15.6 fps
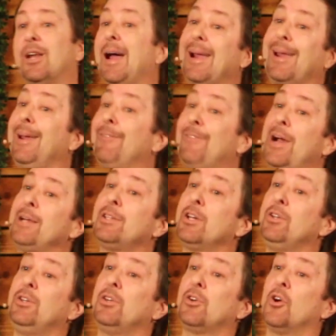like if I
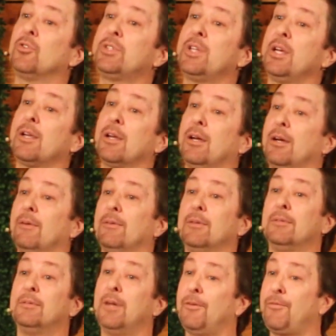tell you to go take a
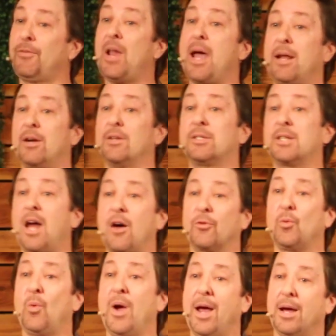flight on
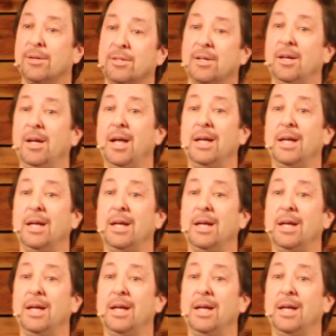Southwest,